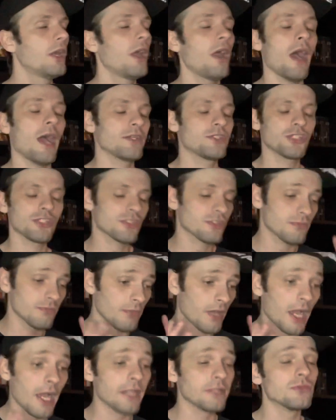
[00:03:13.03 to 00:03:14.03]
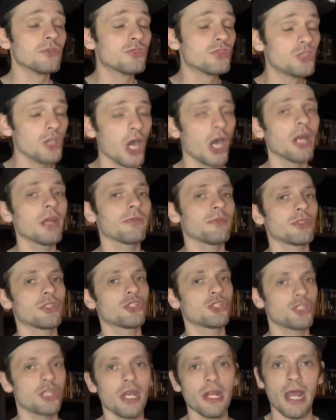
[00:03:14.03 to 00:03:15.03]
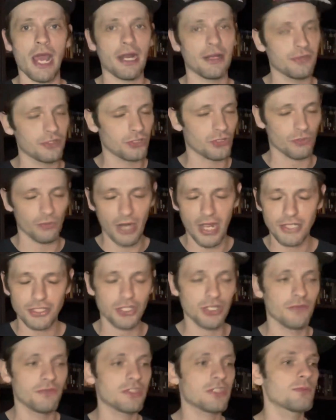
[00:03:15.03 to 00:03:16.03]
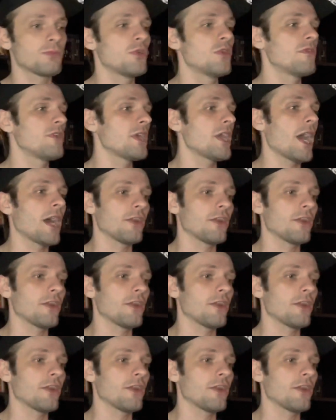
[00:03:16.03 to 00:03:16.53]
I dug the shit out of the direction of this movie,